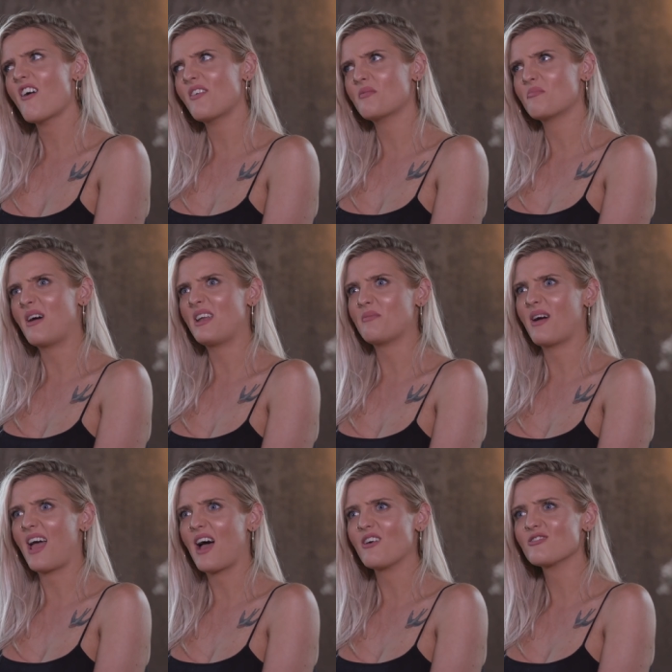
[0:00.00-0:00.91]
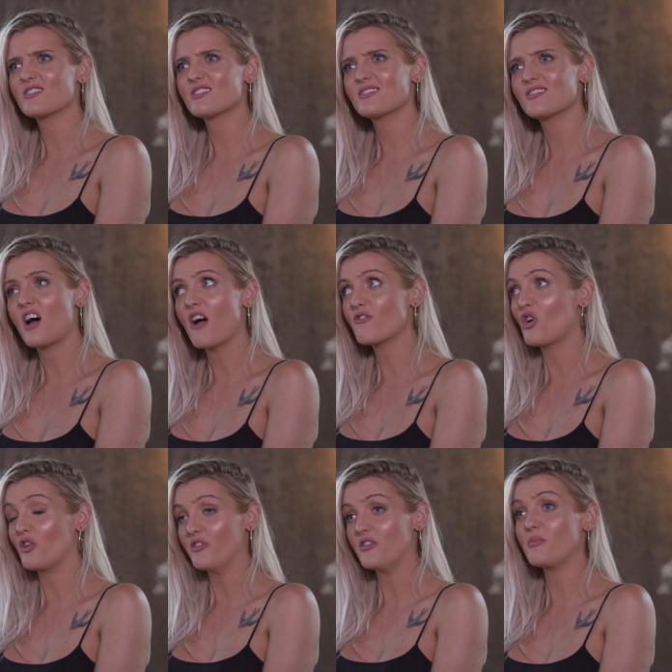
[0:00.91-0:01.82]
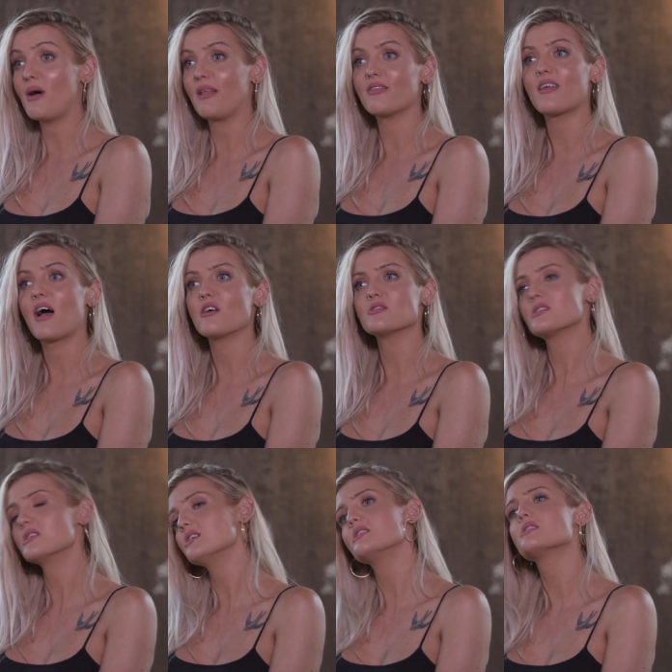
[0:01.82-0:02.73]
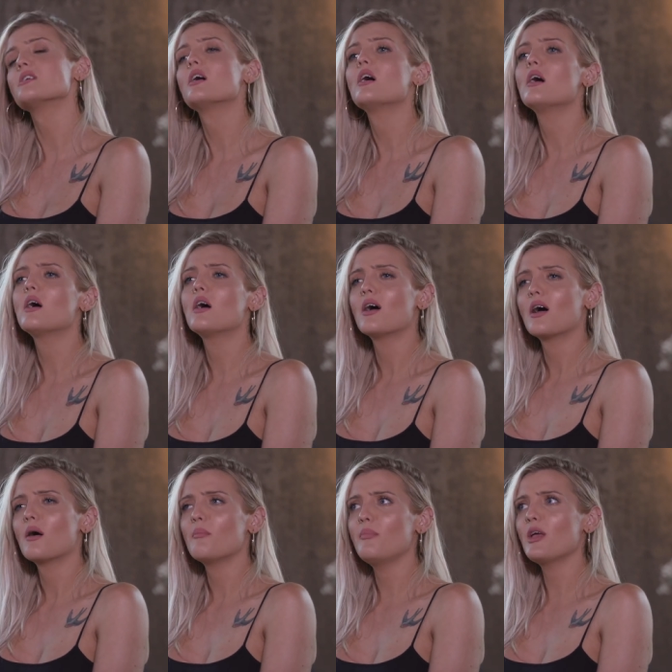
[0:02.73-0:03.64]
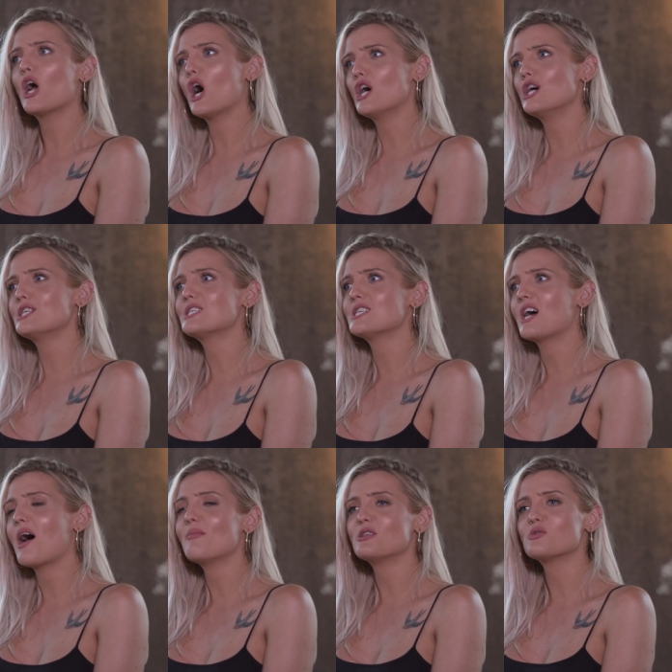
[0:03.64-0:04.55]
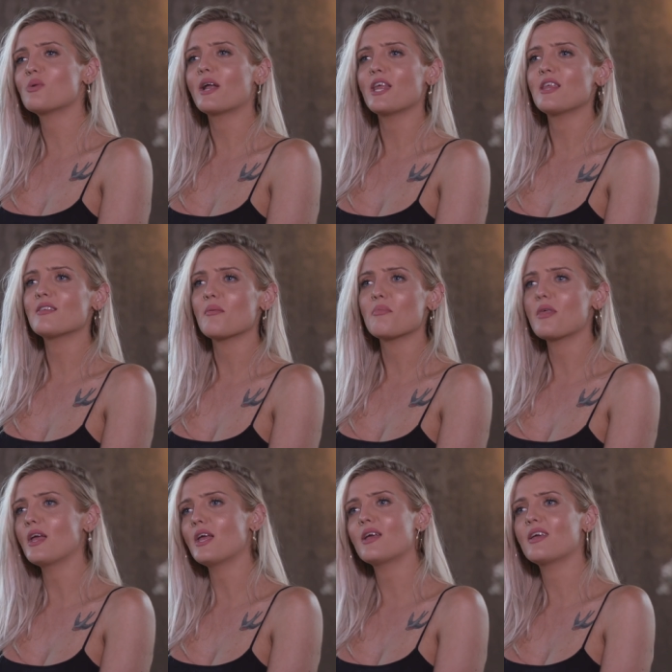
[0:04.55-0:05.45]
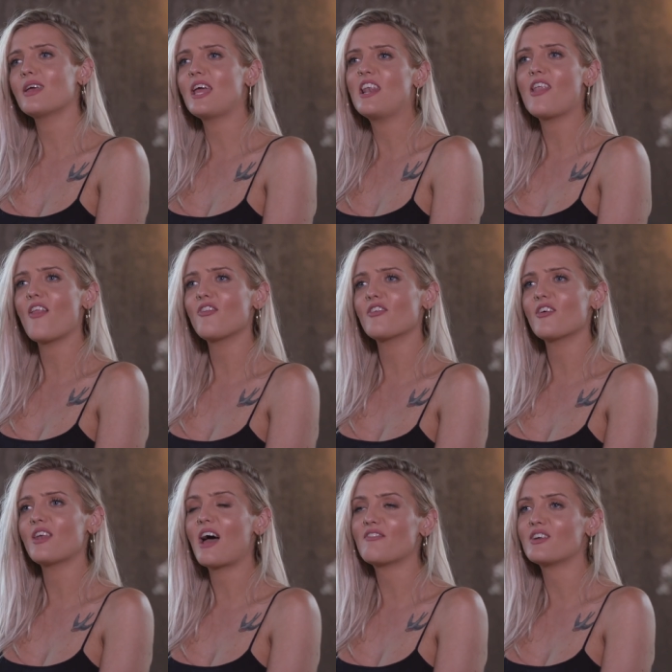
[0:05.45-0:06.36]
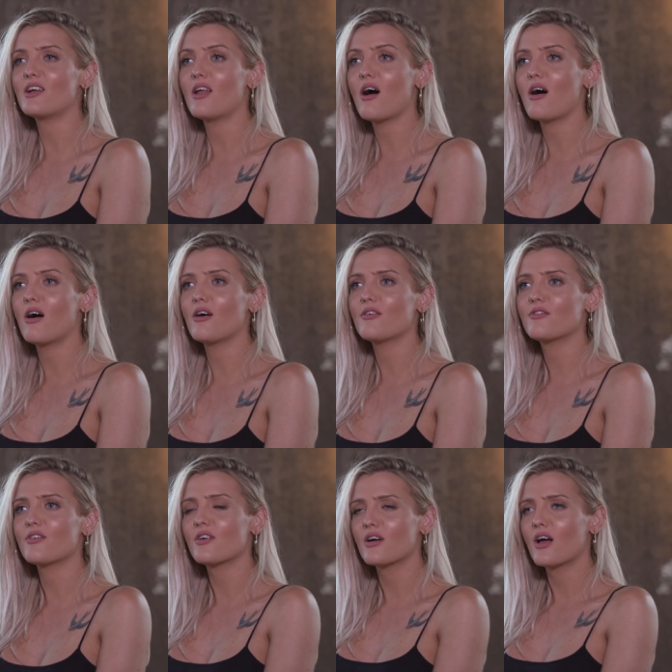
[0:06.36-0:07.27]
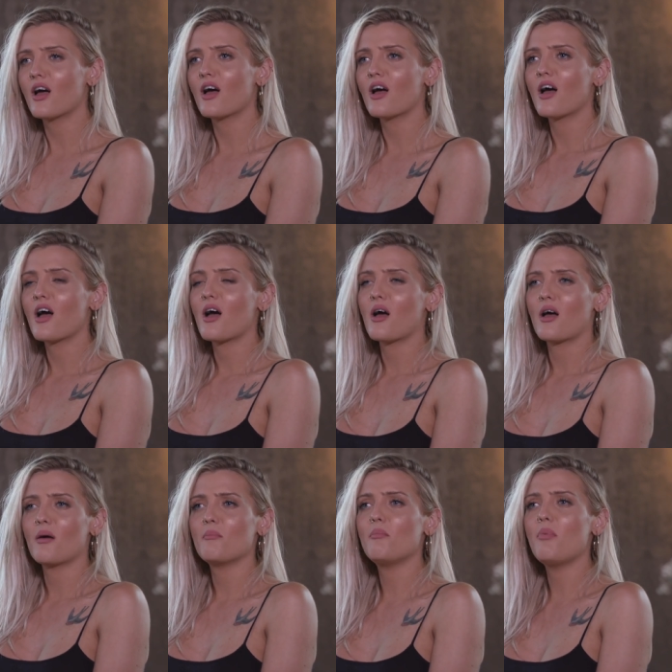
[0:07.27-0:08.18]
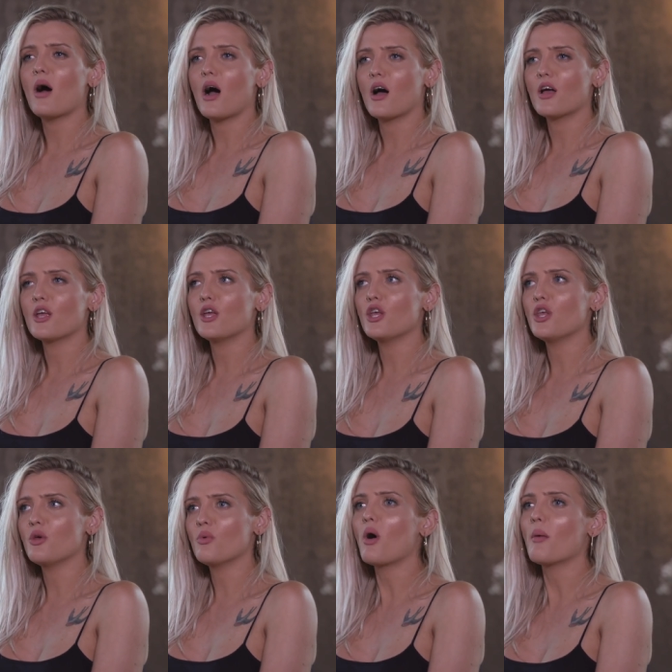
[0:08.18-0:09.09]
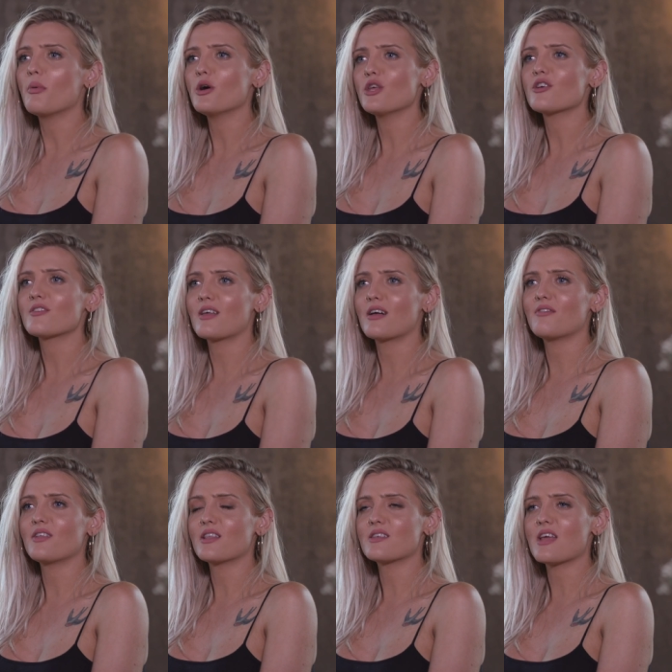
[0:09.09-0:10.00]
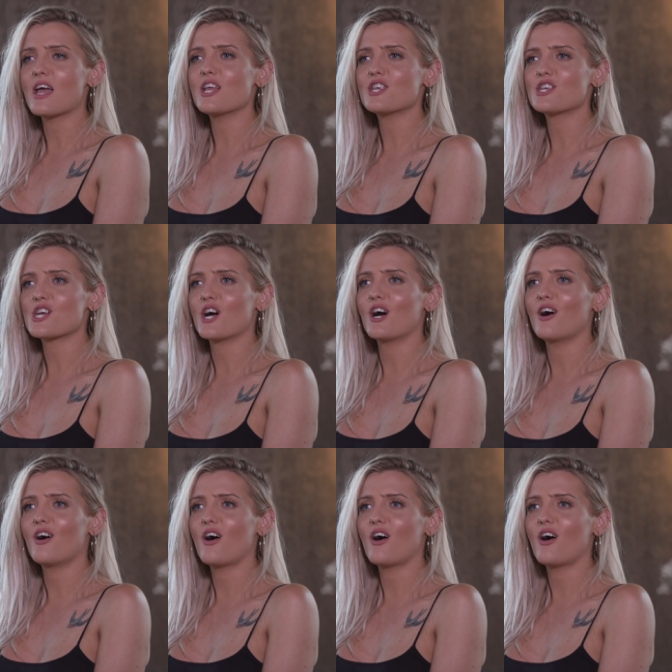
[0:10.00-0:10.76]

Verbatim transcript: I've had men in my house. I've gone to men's houses because I'm a 20 something in London having a laugh. But you are putting yourself in the danger